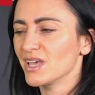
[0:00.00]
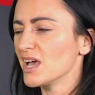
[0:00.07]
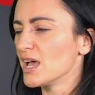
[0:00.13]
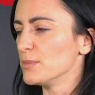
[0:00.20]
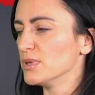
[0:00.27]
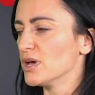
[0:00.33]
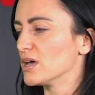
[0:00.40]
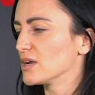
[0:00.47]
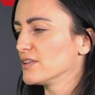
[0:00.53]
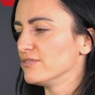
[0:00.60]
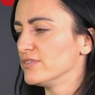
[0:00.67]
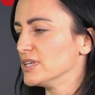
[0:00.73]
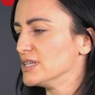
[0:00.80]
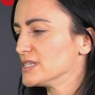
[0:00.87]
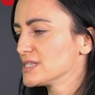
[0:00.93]
I'm not
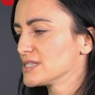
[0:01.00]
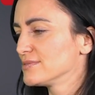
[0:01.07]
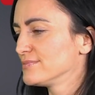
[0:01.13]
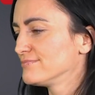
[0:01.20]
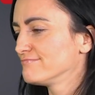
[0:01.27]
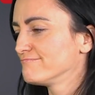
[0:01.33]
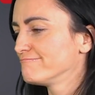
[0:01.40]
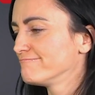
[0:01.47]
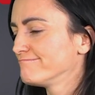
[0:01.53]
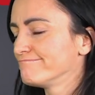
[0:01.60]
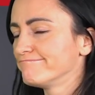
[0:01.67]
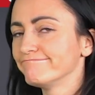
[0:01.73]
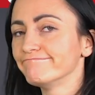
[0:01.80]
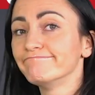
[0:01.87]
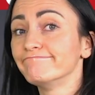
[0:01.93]
convinced.
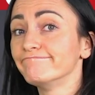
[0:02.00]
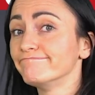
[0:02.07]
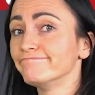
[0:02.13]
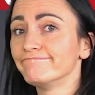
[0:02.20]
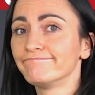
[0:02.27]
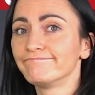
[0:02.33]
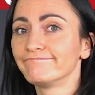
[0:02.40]
Mm-mm.